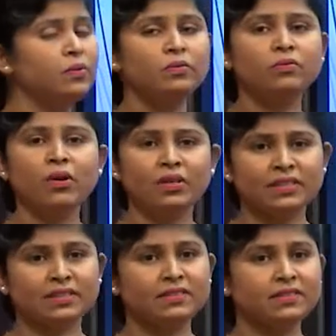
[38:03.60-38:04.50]

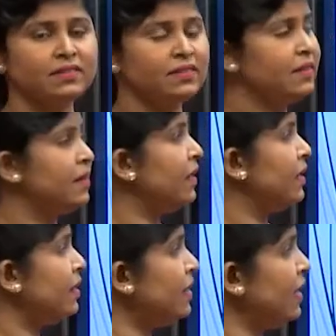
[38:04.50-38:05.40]
water.
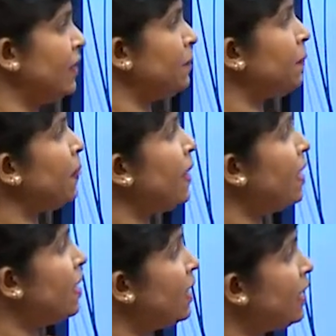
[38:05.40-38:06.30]
Then
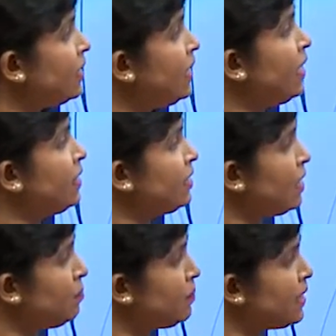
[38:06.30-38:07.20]
again the
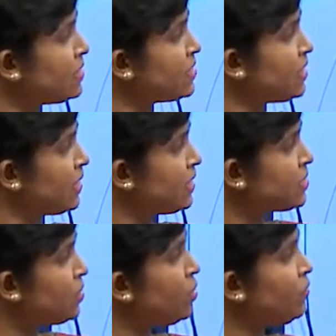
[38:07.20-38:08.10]
temperature
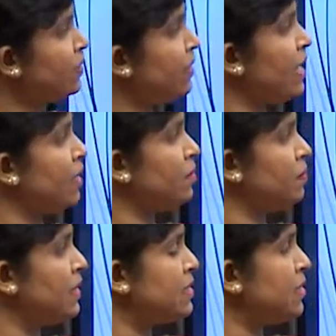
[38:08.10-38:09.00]
is lower than the
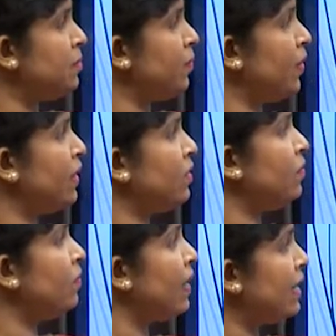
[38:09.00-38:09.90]
freezing point.
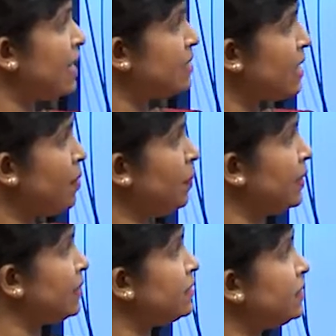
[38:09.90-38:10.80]
What has
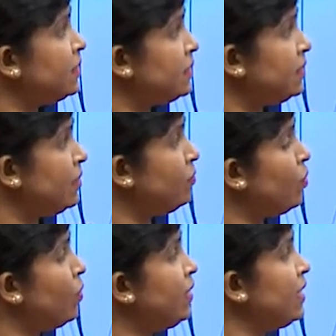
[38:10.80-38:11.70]
happened? The
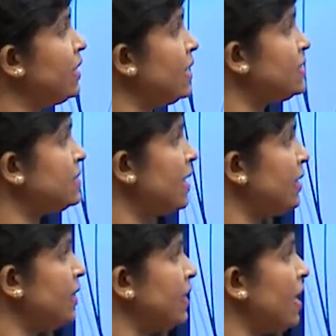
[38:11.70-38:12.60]
water
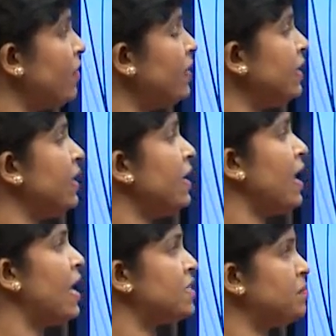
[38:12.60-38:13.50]
inside the cavity
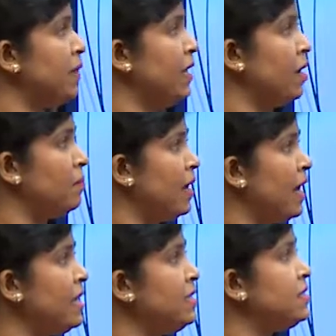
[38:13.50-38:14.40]
has become
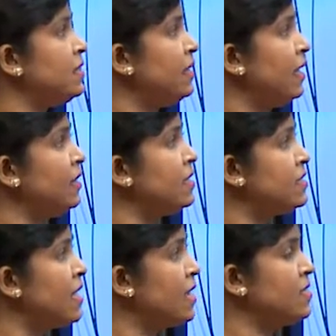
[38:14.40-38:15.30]
ice, then the
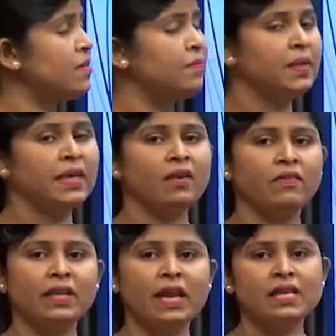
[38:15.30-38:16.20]
size of the
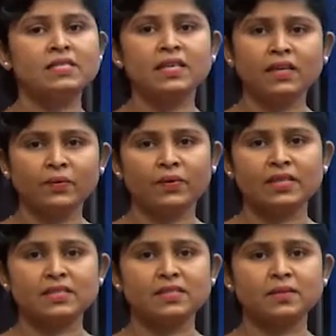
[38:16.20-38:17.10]
cavity has
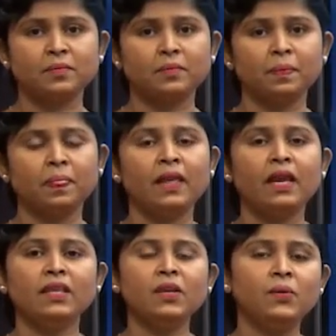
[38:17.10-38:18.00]
increased.
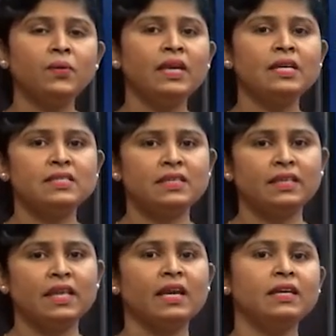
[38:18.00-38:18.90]
Then you can say
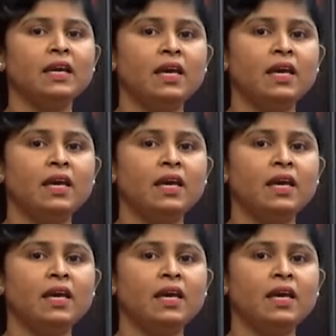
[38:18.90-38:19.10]
that